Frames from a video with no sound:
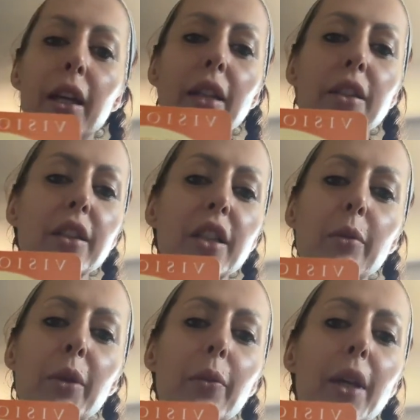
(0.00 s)
And it's just
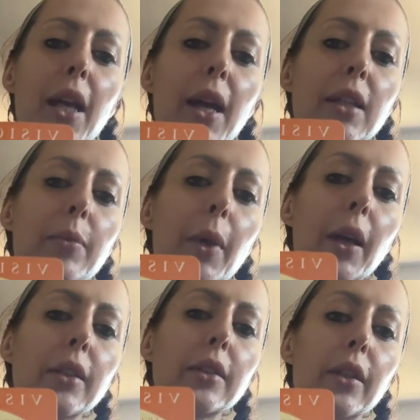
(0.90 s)
going to be one
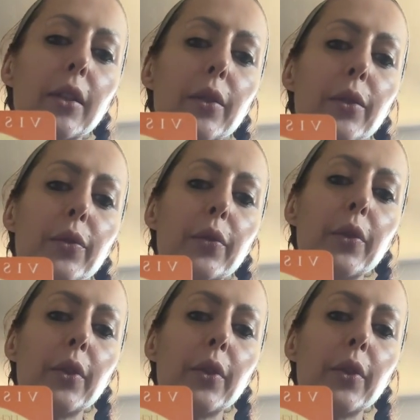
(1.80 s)
aspect of,